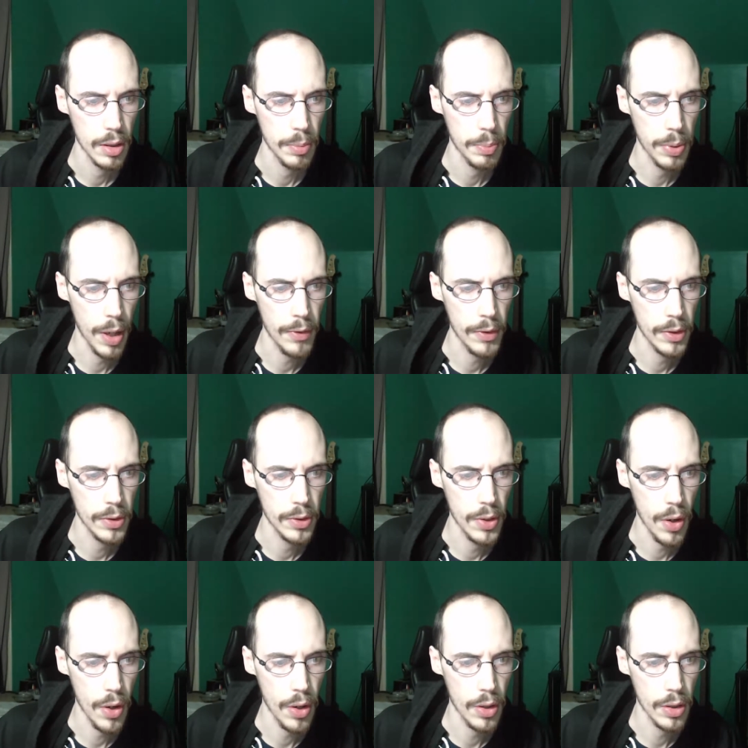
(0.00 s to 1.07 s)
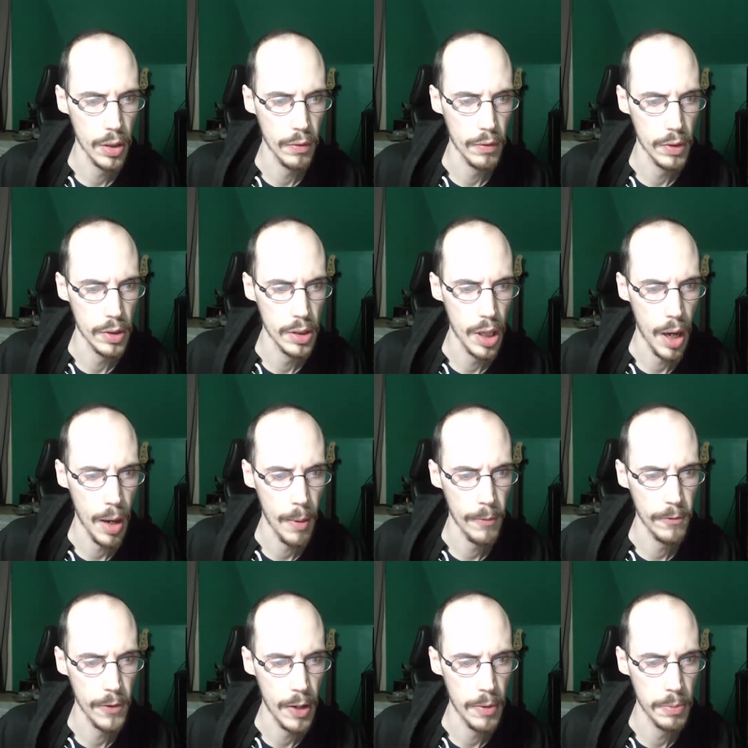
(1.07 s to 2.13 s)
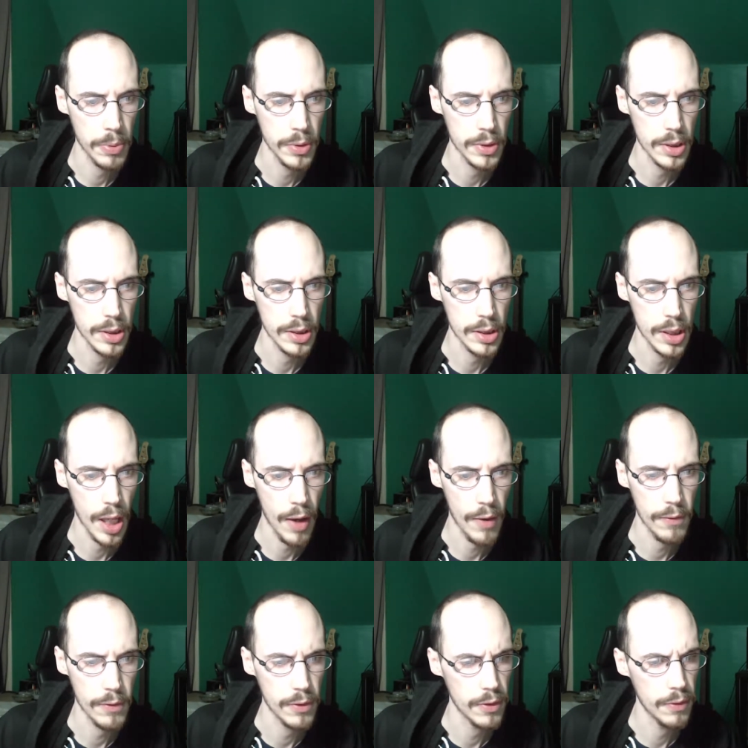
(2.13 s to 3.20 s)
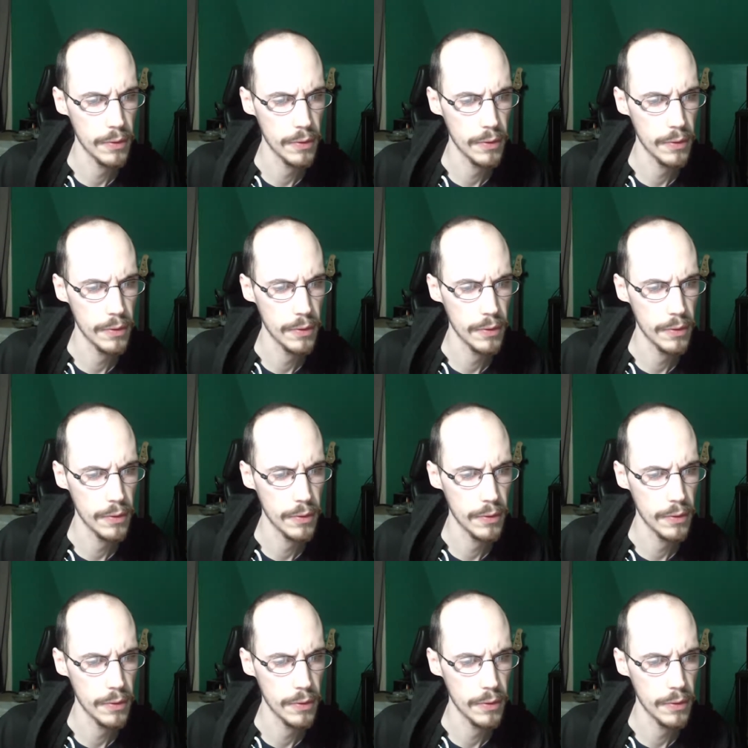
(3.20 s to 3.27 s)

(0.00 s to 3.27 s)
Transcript: Private guard of the top 5 princes have